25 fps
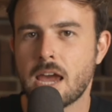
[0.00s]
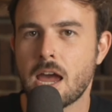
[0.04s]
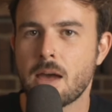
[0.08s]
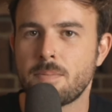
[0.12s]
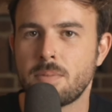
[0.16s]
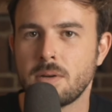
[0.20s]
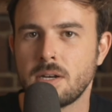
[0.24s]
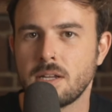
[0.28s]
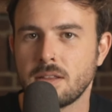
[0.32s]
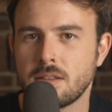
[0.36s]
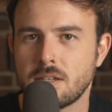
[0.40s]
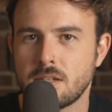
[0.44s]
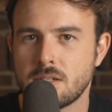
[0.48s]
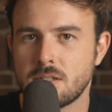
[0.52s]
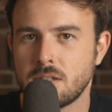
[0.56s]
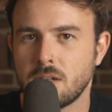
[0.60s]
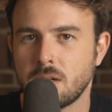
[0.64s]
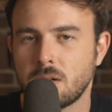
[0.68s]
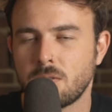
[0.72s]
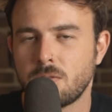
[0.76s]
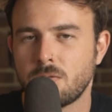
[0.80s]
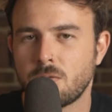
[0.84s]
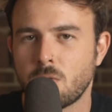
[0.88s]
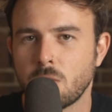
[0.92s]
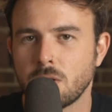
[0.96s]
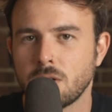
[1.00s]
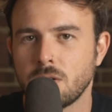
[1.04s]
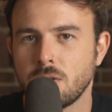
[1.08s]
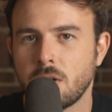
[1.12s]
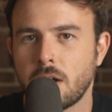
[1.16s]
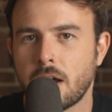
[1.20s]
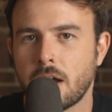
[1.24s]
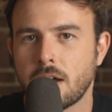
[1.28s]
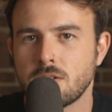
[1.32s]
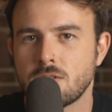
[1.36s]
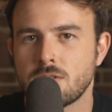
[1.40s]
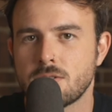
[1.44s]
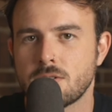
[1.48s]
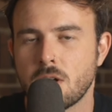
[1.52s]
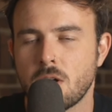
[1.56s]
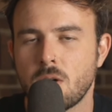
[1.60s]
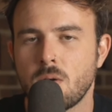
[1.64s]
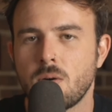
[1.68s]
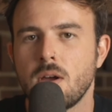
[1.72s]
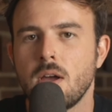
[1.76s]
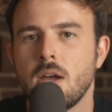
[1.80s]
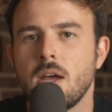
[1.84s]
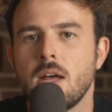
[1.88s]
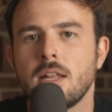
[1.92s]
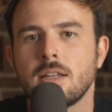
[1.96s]
happening this year for you guys.
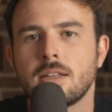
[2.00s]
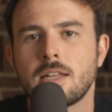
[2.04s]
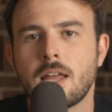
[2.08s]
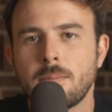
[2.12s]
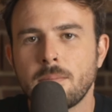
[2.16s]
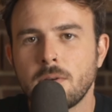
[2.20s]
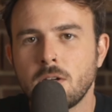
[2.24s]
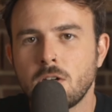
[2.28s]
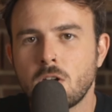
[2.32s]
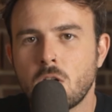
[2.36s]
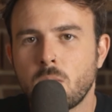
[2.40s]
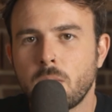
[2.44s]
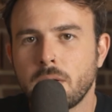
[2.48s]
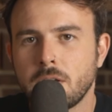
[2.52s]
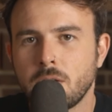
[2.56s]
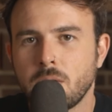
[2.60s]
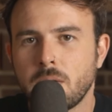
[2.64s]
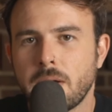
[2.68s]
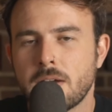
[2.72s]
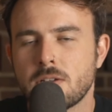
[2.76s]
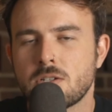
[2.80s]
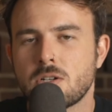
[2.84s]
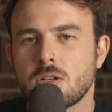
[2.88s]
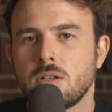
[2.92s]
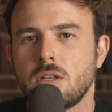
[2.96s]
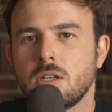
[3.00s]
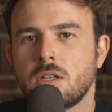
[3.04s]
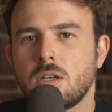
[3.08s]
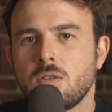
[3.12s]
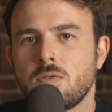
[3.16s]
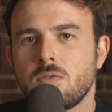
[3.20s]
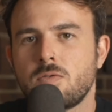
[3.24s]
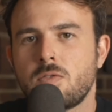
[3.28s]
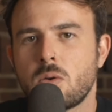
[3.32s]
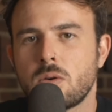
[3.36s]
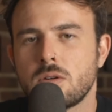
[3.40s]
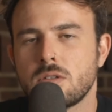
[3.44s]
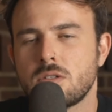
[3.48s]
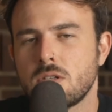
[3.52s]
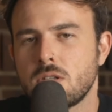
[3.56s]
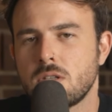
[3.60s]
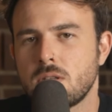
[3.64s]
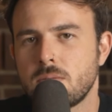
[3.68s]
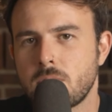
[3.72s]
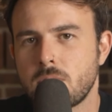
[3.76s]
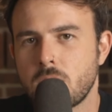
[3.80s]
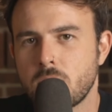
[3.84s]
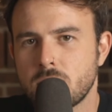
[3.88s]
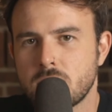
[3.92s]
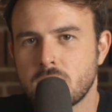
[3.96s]
So let me know what you guys are looking forward to
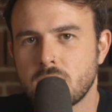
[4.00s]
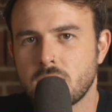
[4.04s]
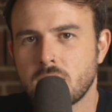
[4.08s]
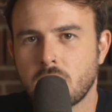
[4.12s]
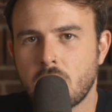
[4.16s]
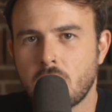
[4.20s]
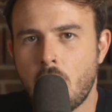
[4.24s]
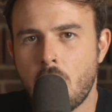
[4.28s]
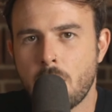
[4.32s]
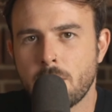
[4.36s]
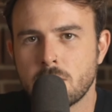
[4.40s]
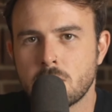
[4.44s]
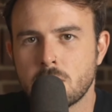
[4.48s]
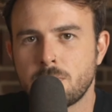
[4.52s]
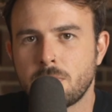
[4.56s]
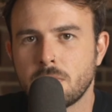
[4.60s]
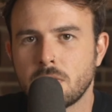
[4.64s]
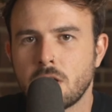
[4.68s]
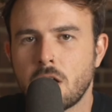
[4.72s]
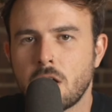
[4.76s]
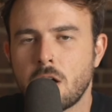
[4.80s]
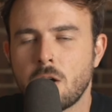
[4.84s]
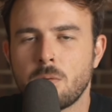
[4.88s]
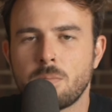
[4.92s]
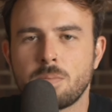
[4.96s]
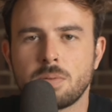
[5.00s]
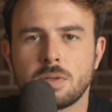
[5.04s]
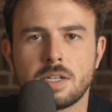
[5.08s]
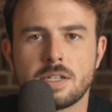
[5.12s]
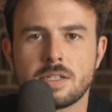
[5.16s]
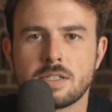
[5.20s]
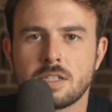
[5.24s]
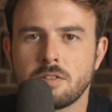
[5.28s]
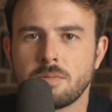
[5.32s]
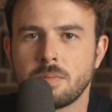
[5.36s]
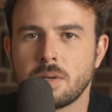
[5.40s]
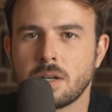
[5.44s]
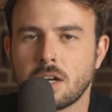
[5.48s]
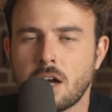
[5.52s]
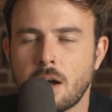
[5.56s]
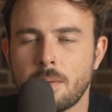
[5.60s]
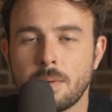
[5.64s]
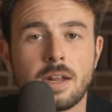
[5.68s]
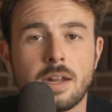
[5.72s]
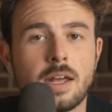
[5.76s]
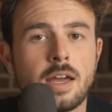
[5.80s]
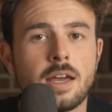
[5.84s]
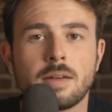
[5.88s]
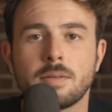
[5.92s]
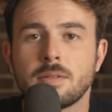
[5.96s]
the most in the comments below. Please leave me a
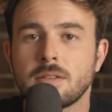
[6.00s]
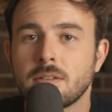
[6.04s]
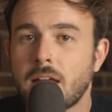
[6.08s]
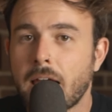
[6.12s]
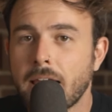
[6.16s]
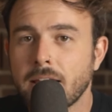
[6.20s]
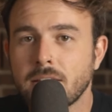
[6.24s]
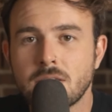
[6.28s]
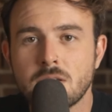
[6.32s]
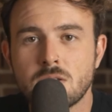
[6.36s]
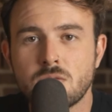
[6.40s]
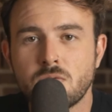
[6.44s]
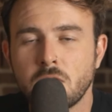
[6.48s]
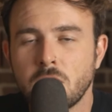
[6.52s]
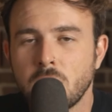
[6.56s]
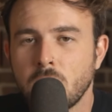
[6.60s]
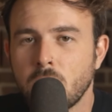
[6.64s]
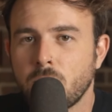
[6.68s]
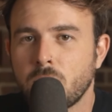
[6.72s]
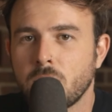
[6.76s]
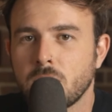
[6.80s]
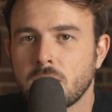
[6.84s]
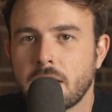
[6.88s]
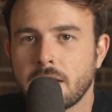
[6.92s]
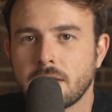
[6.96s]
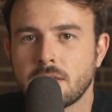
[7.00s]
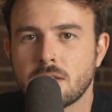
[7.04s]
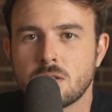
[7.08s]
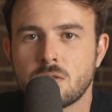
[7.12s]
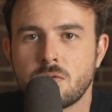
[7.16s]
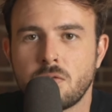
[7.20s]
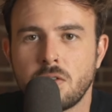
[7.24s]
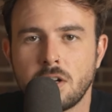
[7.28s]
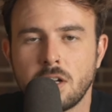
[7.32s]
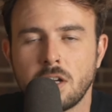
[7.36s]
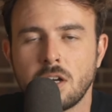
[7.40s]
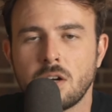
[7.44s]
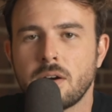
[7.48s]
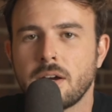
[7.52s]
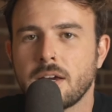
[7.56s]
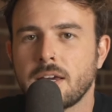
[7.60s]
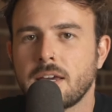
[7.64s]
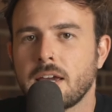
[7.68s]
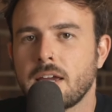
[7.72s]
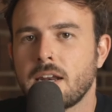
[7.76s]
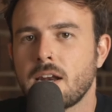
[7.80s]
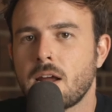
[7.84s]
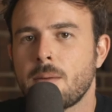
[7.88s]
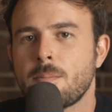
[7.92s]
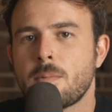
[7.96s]
comment. Like this video if you like this video.
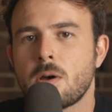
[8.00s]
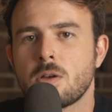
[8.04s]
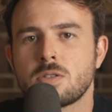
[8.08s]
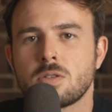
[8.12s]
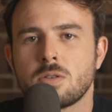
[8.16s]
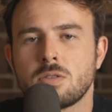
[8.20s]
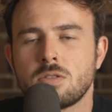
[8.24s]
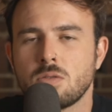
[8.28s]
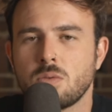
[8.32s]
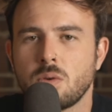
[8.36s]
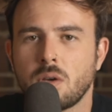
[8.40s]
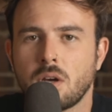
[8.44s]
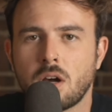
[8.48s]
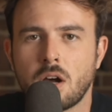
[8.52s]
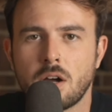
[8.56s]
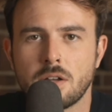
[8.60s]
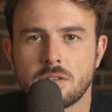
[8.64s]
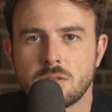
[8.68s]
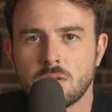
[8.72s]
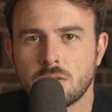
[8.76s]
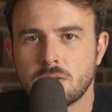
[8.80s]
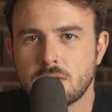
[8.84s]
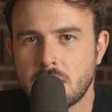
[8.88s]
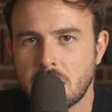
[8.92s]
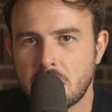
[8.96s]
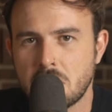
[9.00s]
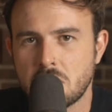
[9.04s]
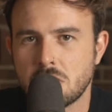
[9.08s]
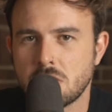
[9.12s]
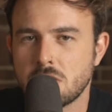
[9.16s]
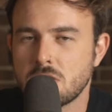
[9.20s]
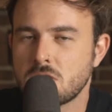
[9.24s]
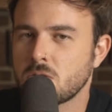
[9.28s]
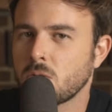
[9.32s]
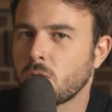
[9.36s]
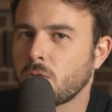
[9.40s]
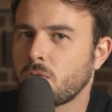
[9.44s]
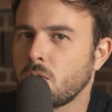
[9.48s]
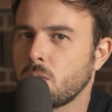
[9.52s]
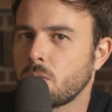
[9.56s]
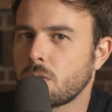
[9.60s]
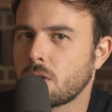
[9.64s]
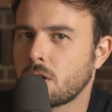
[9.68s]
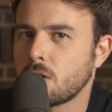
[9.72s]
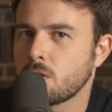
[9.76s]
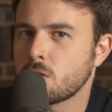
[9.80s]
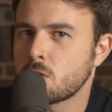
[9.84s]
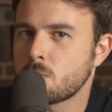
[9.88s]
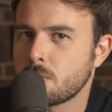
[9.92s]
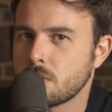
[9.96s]
Again, I'm also doing consultations. So if you
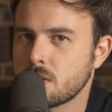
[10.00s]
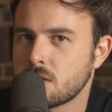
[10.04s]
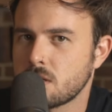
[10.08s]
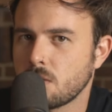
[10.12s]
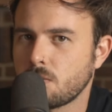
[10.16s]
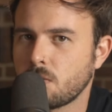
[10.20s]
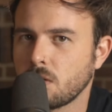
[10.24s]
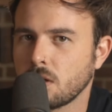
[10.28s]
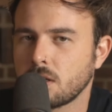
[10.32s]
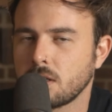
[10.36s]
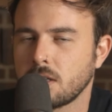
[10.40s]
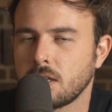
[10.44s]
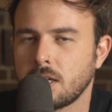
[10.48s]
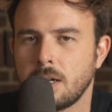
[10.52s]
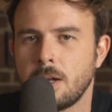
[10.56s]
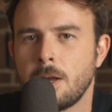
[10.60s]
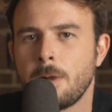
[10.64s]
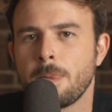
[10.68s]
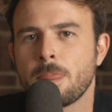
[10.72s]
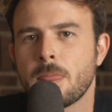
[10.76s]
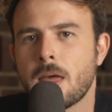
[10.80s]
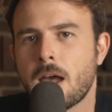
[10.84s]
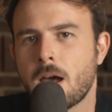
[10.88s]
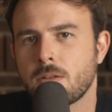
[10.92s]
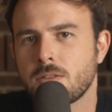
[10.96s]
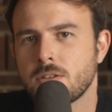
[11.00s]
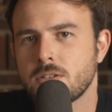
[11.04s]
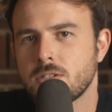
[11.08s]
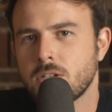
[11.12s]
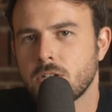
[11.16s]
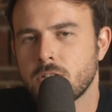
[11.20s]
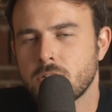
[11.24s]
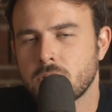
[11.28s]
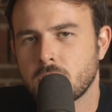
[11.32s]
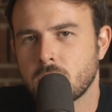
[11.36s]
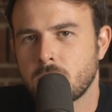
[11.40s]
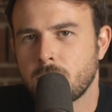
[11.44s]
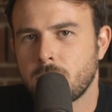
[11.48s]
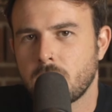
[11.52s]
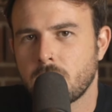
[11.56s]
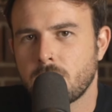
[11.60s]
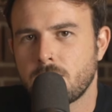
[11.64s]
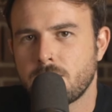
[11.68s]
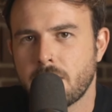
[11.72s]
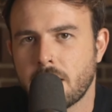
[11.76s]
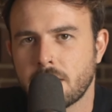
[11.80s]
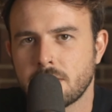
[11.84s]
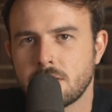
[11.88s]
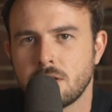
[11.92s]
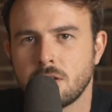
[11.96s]
want to know specifically how this year is going to be
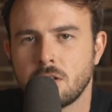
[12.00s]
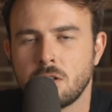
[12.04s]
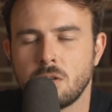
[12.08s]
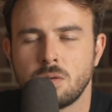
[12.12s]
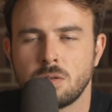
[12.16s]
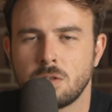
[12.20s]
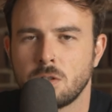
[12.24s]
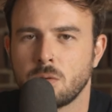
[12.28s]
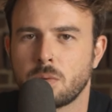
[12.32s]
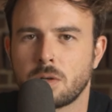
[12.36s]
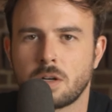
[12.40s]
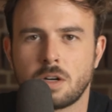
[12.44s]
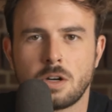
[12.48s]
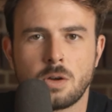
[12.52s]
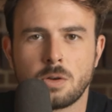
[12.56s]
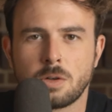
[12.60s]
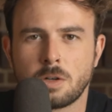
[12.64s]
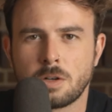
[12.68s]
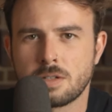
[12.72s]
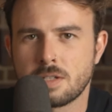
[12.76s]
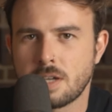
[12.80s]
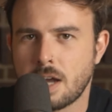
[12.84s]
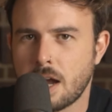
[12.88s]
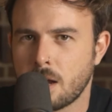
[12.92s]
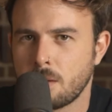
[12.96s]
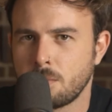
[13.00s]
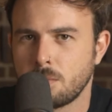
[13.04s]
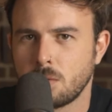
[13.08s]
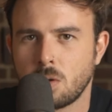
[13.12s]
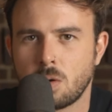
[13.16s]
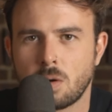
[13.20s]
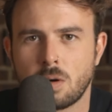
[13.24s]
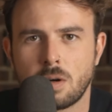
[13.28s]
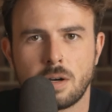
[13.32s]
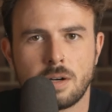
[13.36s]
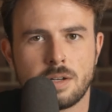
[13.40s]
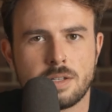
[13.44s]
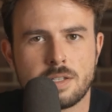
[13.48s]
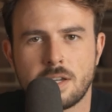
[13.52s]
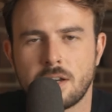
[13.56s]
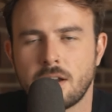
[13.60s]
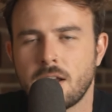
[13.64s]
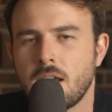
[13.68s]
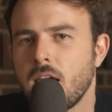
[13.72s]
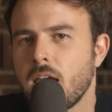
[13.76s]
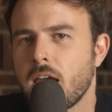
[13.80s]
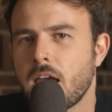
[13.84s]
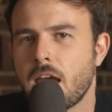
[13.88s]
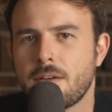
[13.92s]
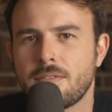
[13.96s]
affecting you and you want to know your time lords
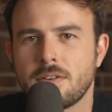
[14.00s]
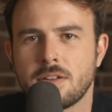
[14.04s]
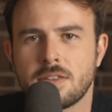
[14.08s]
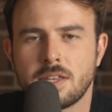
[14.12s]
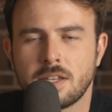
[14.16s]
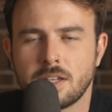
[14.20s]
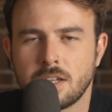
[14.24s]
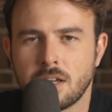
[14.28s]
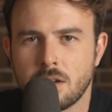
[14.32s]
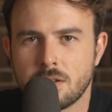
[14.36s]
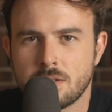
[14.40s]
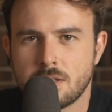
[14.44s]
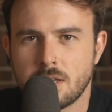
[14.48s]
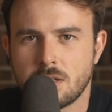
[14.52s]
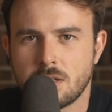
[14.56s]
and everything else